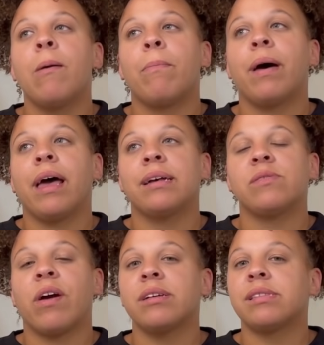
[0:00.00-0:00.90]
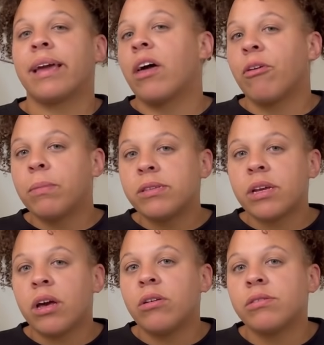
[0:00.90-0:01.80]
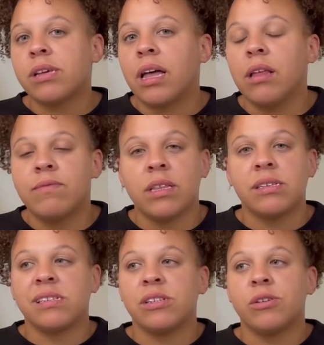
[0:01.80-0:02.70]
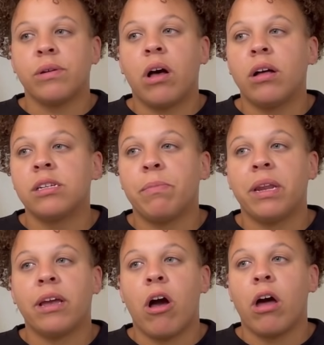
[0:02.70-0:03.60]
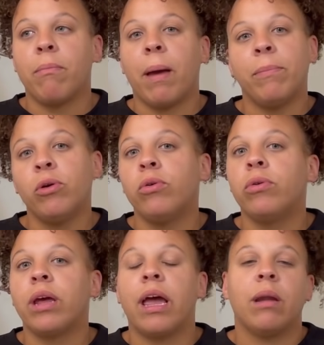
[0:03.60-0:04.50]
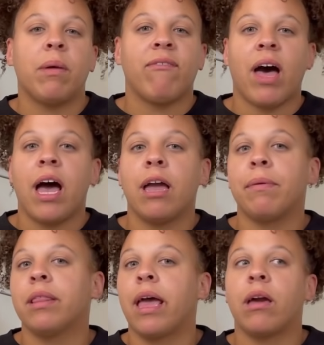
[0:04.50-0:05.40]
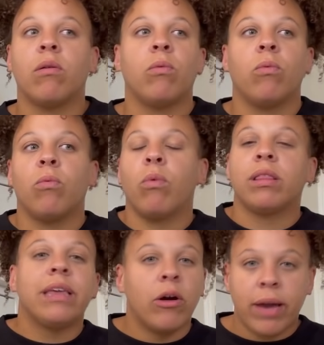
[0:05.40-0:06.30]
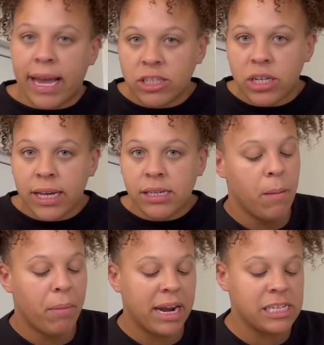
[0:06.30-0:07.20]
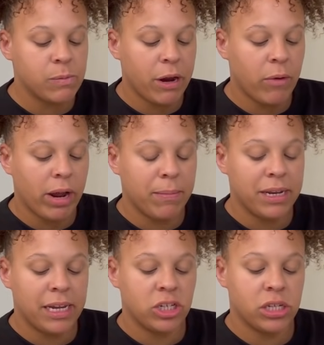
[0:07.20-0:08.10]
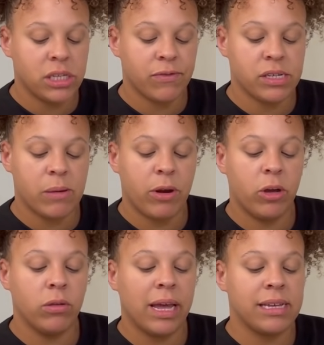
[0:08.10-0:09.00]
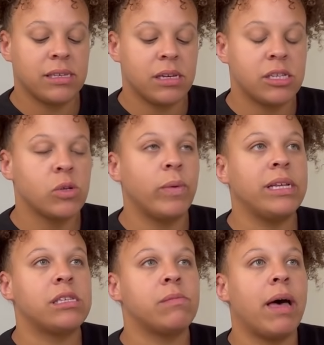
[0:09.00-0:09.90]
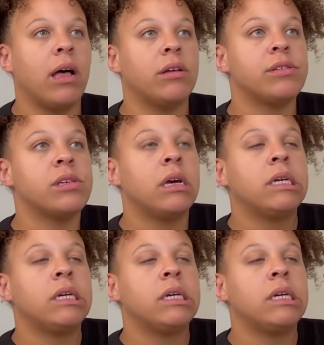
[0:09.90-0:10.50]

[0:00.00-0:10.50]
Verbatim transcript: But as far as like other music goes, I love to listen to it all depending on my mood and my vibe and like what the occasion is. Body spray recommendations for someone who likes sweet smells.